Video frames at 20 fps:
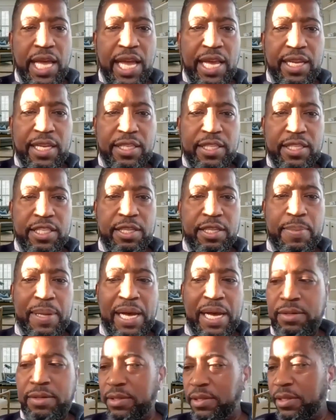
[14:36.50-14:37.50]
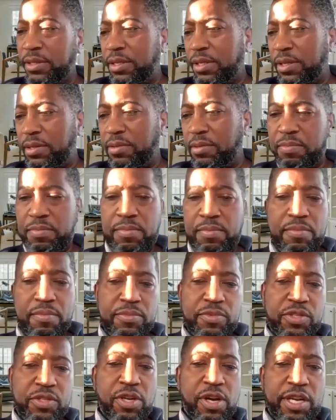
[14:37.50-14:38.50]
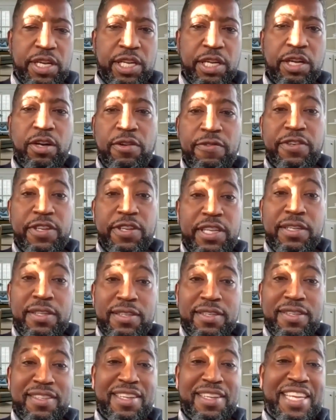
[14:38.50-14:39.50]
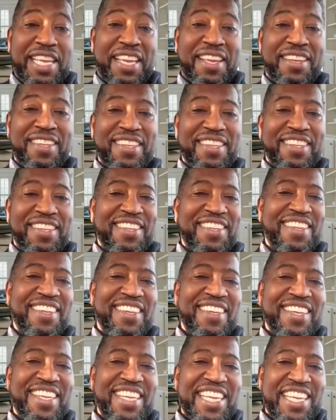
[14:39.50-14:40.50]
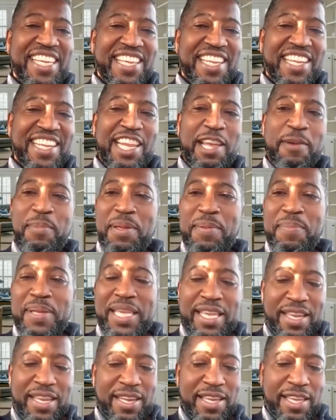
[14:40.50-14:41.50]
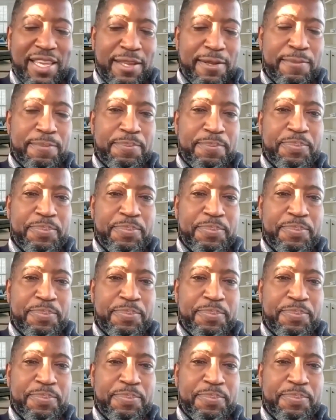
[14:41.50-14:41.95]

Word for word: And it's about starting over Okay. Let me begin again.